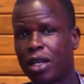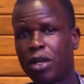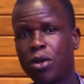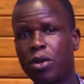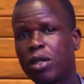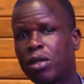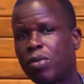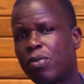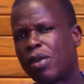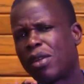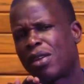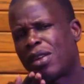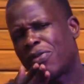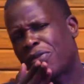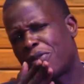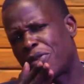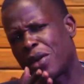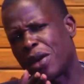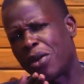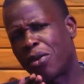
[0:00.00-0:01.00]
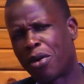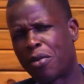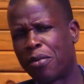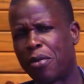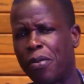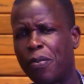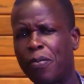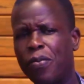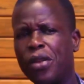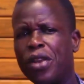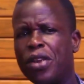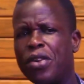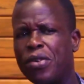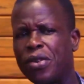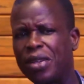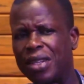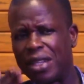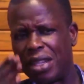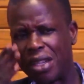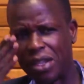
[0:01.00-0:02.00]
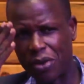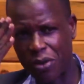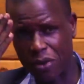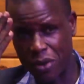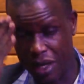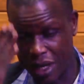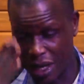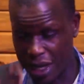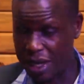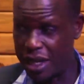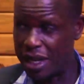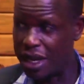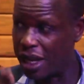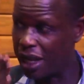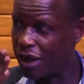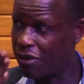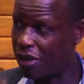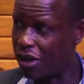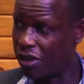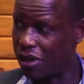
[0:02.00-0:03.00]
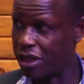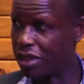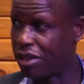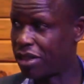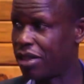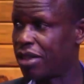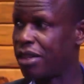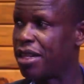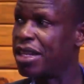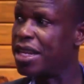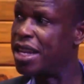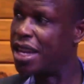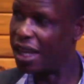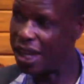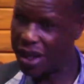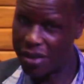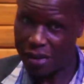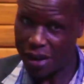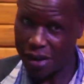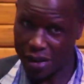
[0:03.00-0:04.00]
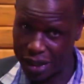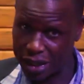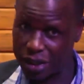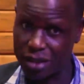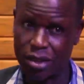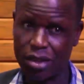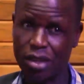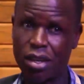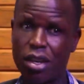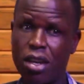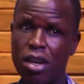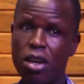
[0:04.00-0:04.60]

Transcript: Don't be, if you are homo, no, you need deliverance. Deliverance.